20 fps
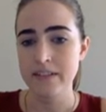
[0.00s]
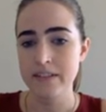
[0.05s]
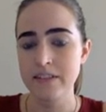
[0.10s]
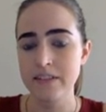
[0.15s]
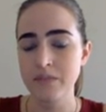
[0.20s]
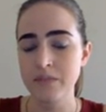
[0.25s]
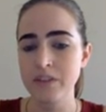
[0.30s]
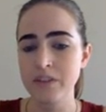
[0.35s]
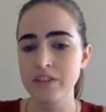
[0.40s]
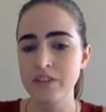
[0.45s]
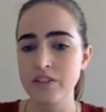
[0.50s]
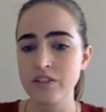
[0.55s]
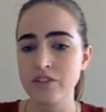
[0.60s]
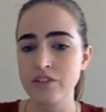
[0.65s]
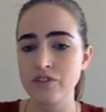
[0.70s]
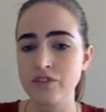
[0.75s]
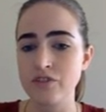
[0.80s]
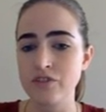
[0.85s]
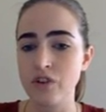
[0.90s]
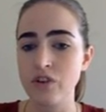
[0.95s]
this one's a
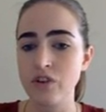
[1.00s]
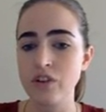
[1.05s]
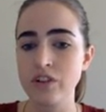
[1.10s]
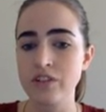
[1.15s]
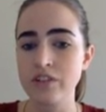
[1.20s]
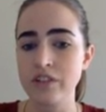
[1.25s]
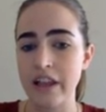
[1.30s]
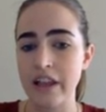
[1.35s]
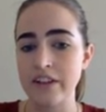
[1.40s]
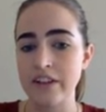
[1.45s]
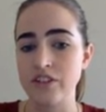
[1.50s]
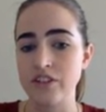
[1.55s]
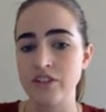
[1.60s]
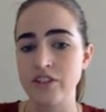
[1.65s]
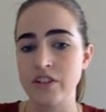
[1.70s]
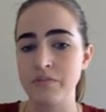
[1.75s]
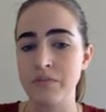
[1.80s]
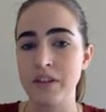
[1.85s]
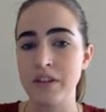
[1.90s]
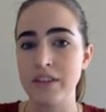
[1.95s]
stronger
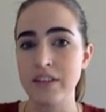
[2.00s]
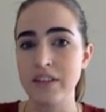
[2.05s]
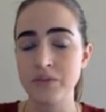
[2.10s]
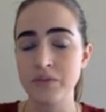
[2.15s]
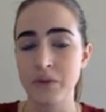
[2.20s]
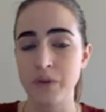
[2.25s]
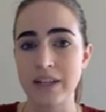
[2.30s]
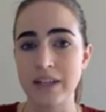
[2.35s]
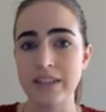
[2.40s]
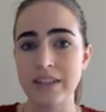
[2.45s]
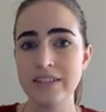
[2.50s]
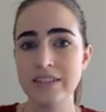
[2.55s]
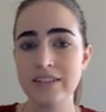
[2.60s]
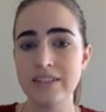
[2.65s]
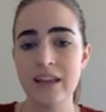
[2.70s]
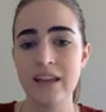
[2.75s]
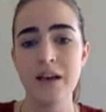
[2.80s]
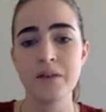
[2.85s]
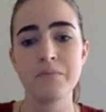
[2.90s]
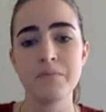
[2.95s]
relationship than this one is,
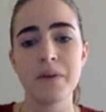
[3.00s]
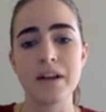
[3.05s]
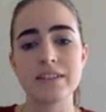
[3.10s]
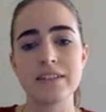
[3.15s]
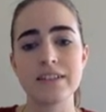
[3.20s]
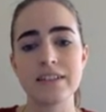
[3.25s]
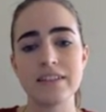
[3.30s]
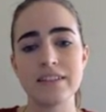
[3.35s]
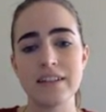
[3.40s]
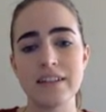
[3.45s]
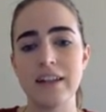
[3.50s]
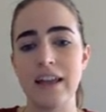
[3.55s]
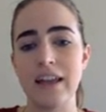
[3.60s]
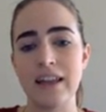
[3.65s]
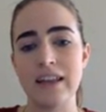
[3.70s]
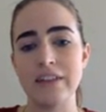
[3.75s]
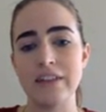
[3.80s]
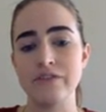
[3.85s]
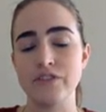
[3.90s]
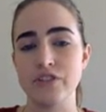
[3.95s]
but it's in the
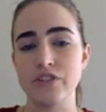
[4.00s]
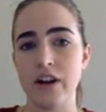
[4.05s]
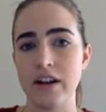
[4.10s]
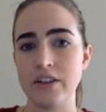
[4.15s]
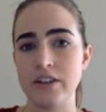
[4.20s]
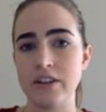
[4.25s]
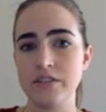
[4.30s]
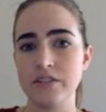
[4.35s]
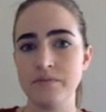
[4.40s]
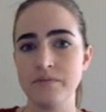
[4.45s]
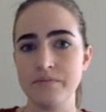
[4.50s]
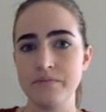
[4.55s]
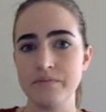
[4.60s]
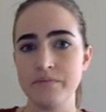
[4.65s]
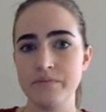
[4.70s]
negative direction.